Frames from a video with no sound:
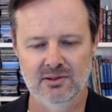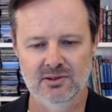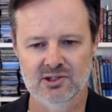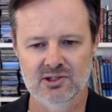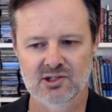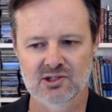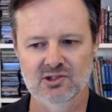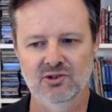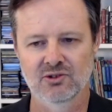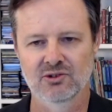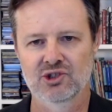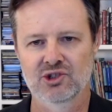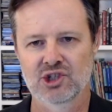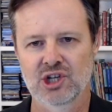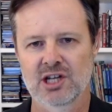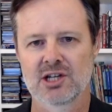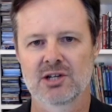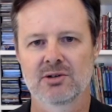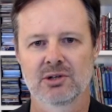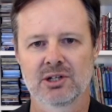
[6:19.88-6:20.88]
this is all
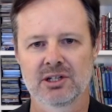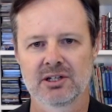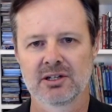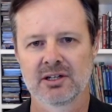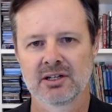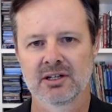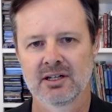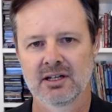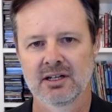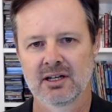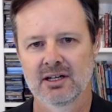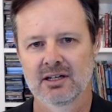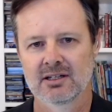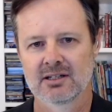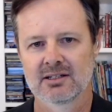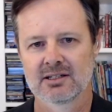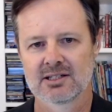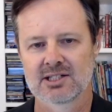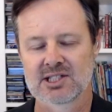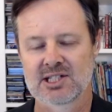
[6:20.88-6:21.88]
genuine
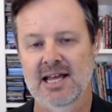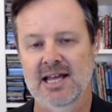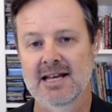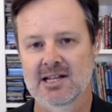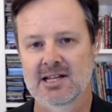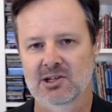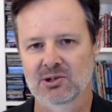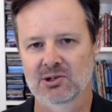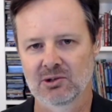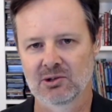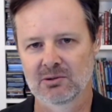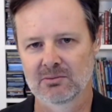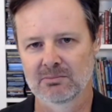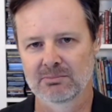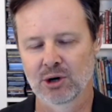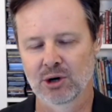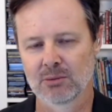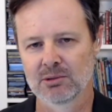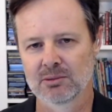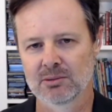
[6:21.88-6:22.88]

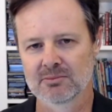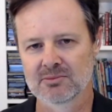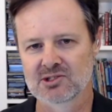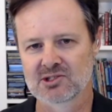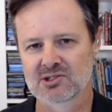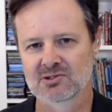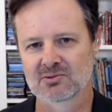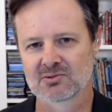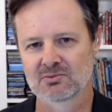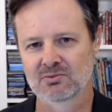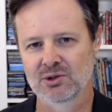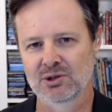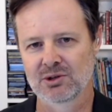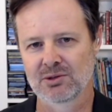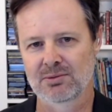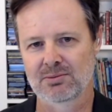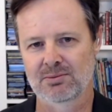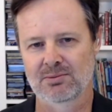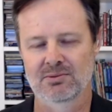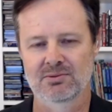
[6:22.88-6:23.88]
technical problems
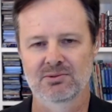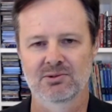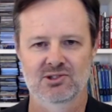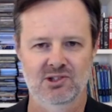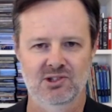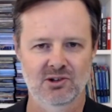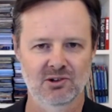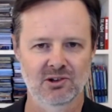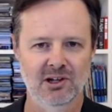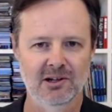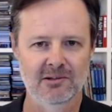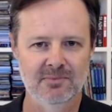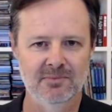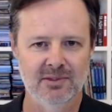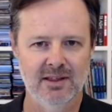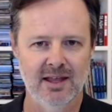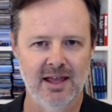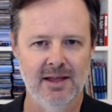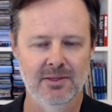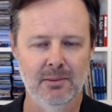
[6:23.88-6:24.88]
with the solar
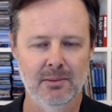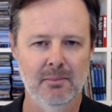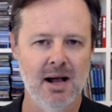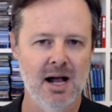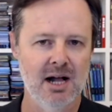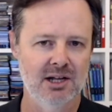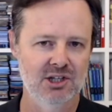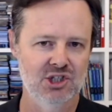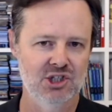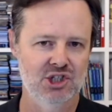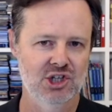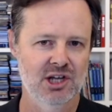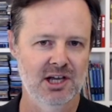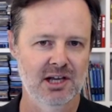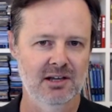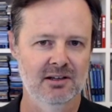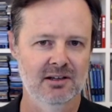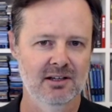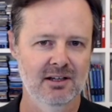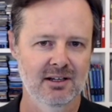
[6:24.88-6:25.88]
and the market
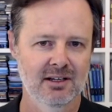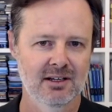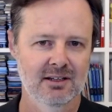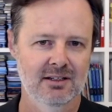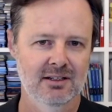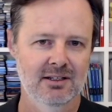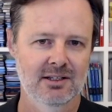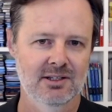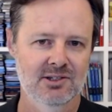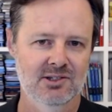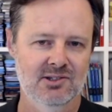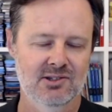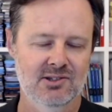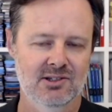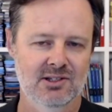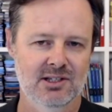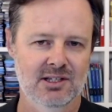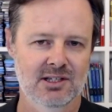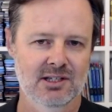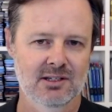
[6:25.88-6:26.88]
share is
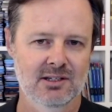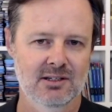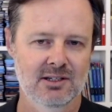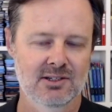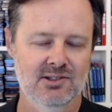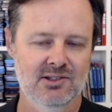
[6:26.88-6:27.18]
the